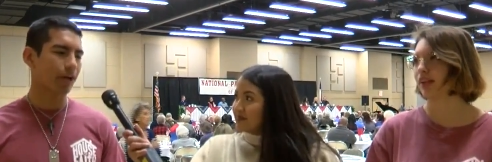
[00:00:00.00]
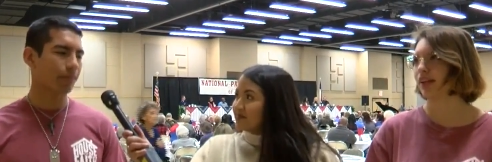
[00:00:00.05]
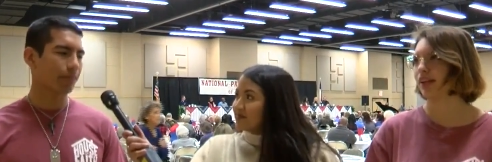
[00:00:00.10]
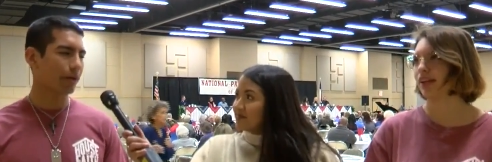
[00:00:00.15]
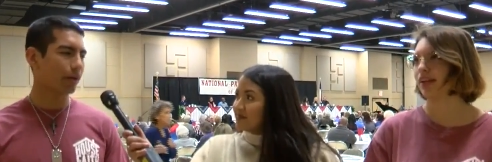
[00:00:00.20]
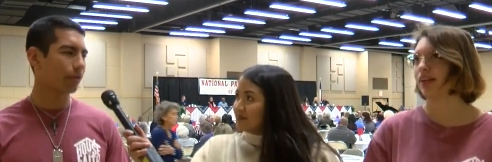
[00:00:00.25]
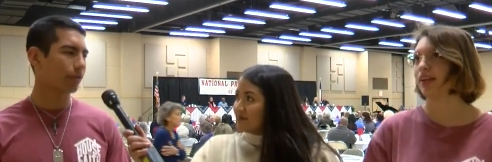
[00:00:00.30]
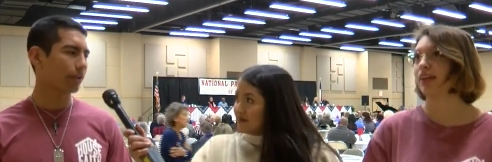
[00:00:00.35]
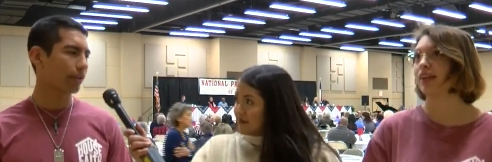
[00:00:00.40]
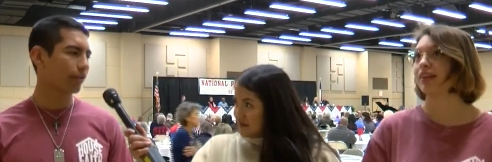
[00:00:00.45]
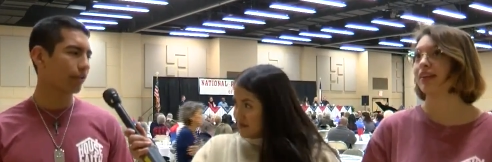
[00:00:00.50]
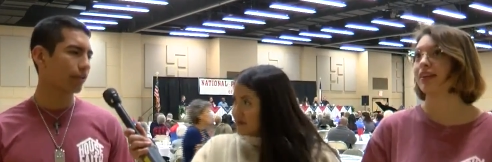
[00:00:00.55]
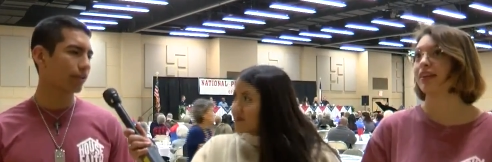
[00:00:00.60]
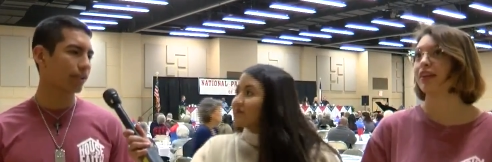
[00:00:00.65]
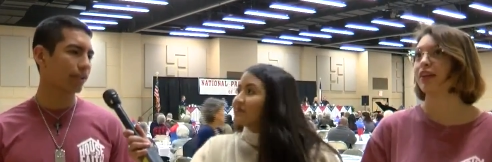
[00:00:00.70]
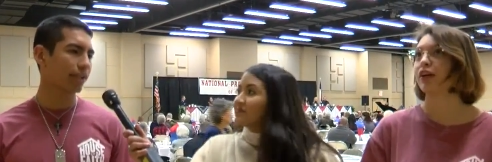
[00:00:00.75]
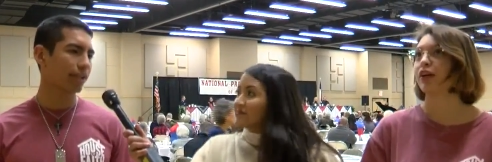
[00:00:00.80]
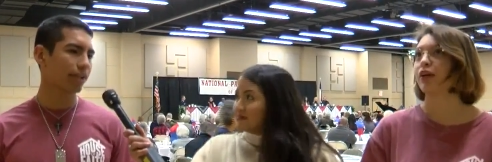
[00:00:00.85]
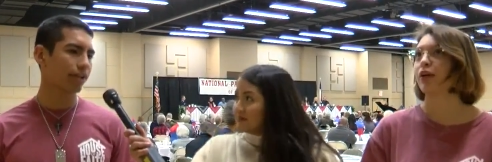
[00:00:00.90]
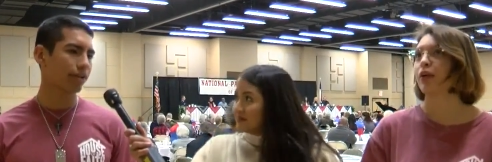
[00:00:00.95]
Speaker 1: and help out with
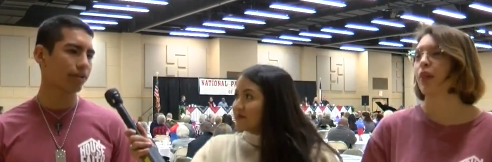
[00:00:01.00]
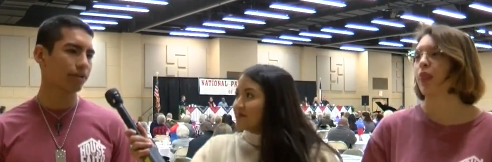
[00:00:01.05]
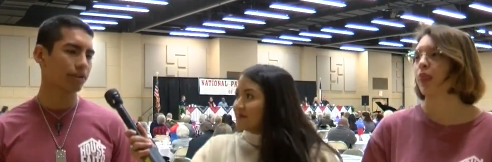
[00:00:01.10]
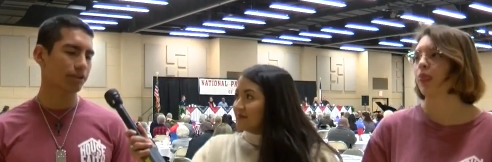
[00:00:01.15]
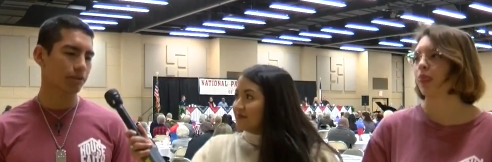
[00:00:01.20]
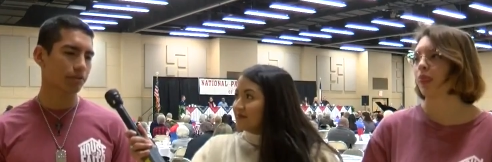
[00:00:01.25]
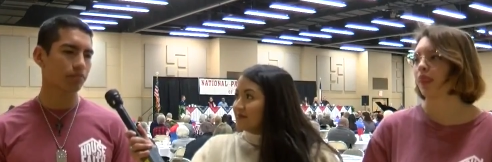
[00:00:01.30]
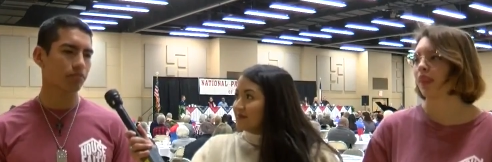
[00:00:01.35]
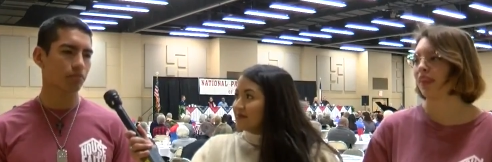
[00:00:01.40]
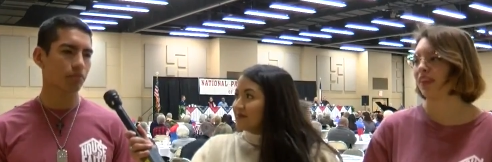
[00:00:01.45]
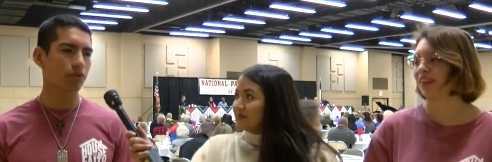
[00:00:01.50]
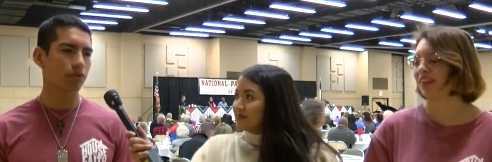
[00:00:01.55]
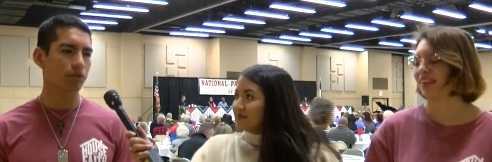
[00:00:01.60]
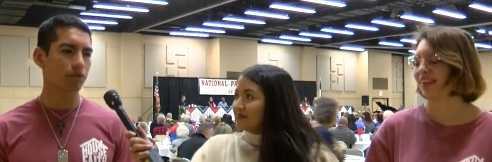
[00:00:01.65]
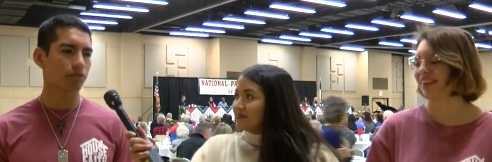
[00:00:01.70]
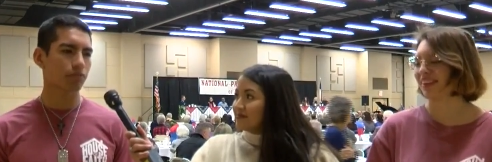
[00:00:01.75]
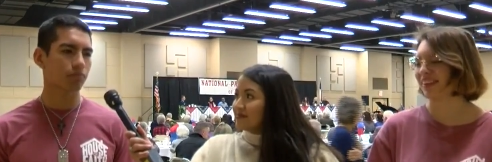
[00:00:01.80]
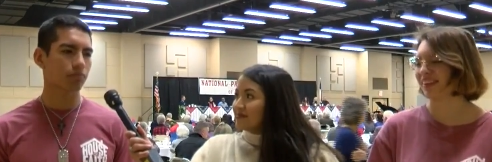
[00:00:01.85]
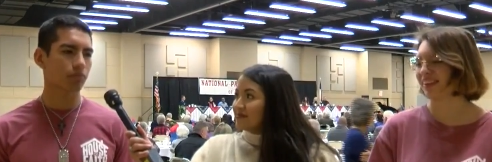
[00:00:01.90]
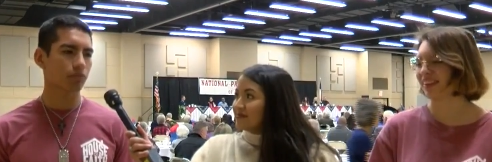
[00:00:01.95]
everything here is,
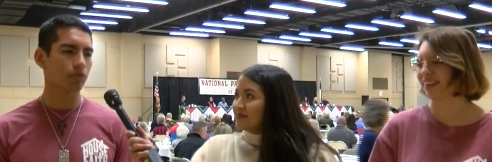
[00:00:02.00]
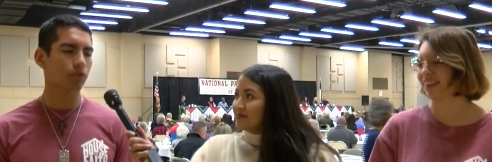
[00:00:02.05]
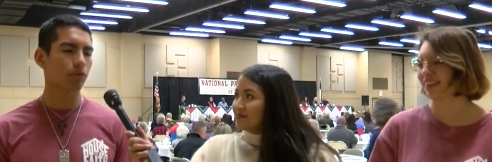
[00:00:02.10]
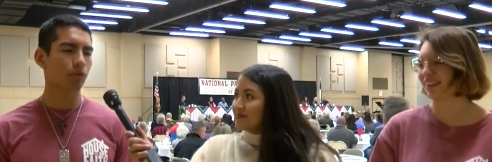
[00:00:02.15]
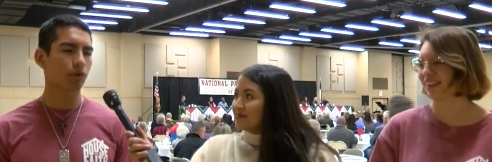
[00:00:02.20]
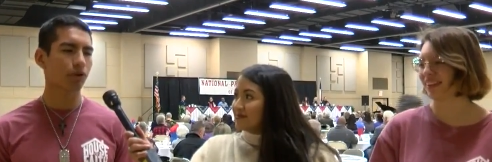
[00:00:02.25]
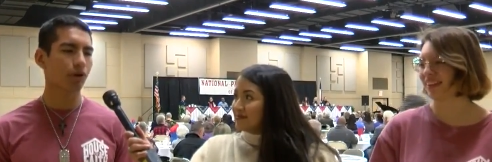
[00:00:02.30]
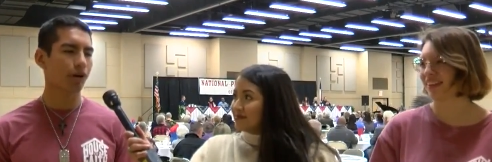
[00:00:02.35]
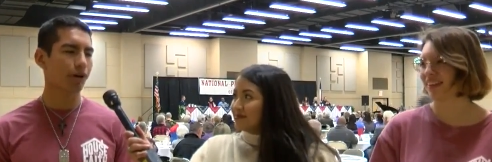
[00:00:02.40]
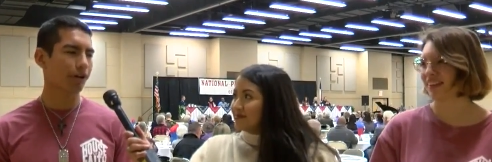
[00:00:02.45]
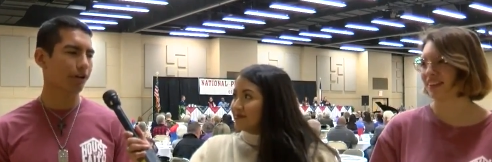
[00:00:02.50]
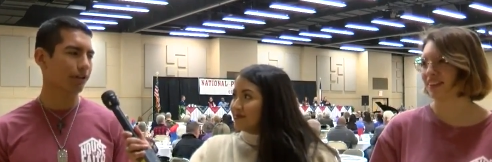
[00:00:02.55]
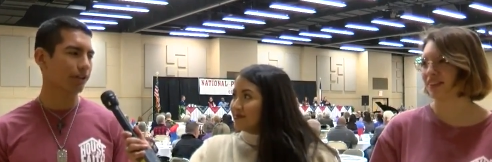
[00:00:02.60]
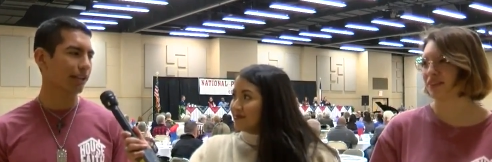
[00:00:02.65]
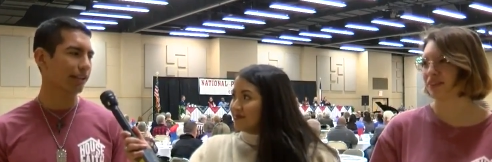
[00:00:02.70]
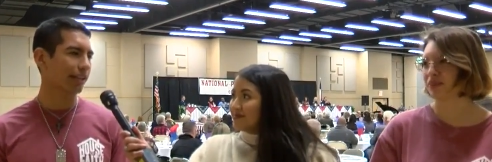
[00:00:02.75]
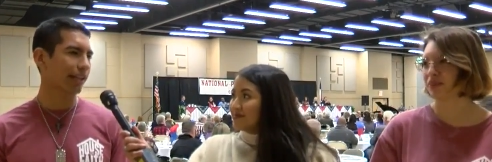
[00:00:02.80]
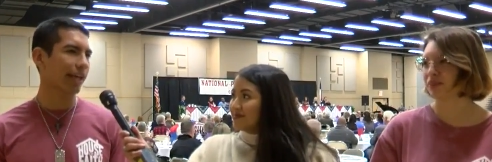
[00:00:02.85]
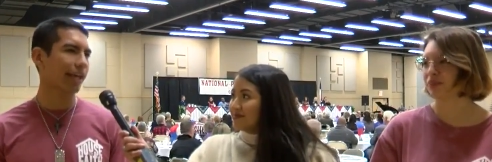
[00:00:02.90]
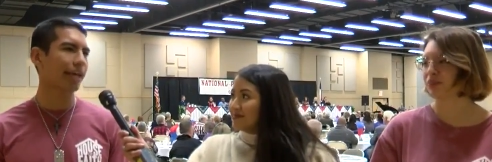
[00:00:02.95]
is a real honor
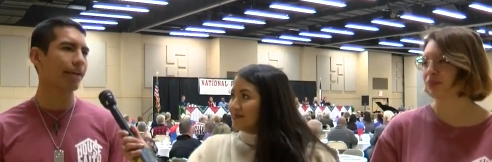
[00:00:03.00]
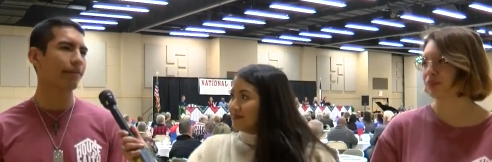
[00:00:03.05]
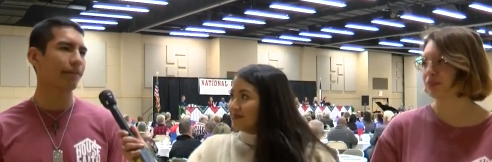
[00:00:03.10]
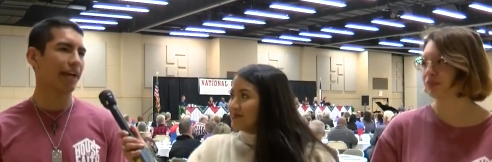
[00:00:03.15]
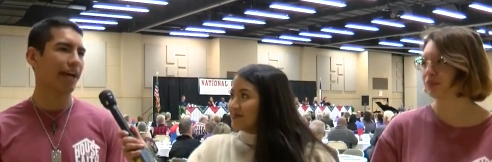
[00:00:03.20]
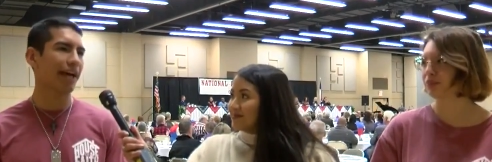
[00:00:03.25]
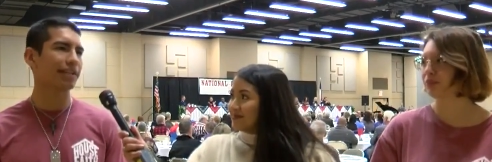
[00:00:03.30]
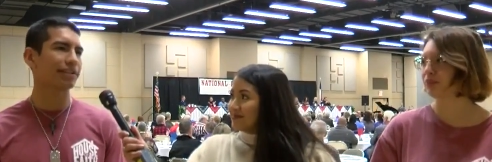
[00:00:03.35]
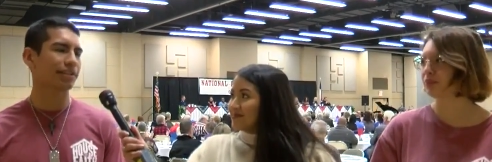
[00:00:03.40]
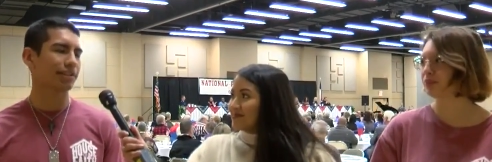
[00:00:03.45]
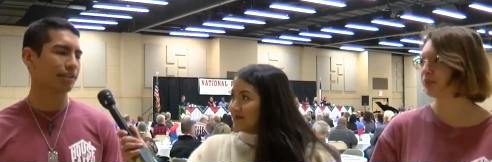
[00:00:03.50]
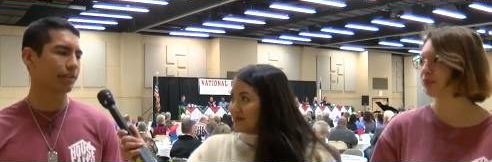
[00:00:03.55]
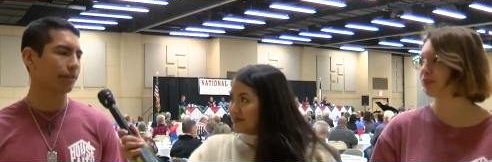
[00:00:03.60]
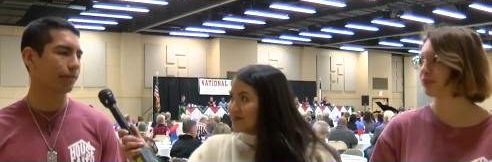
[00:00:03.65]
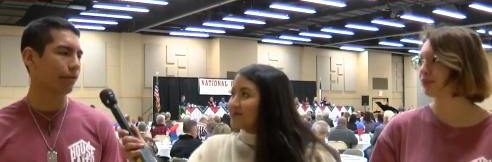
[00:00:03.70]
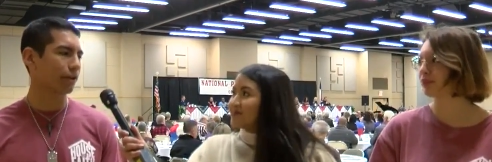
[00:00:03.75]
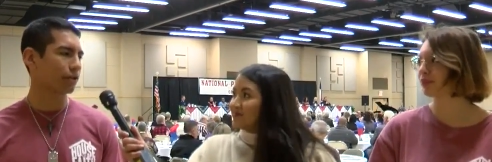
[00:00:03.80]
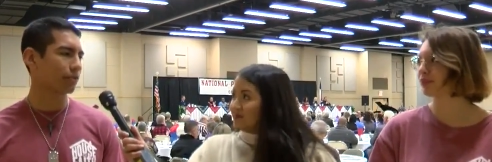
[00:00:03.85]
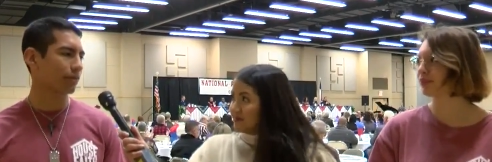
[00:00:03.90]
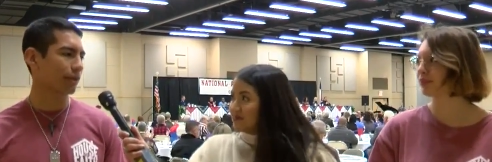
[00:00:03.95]
that they even asked us in
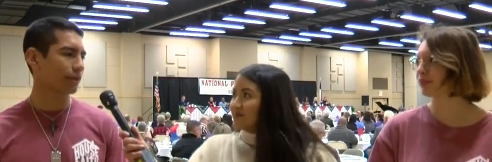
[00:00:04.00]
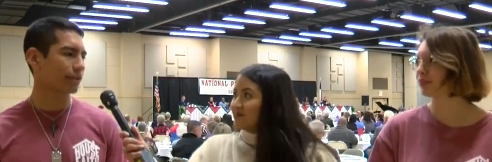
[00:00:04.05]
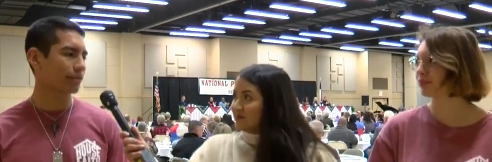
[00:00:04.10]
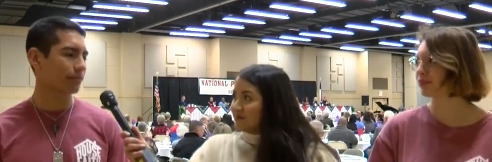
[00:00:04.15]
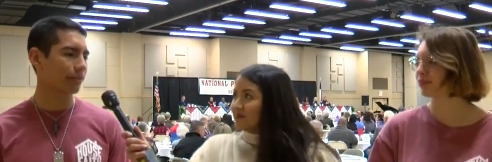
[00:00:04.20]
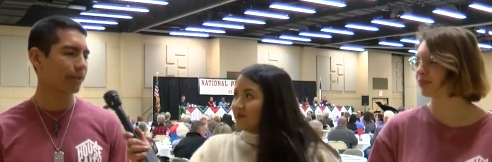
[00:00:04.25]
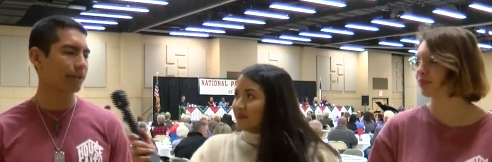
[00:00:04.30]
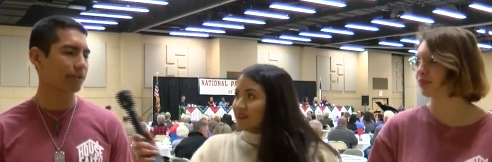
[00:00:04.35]
the first place.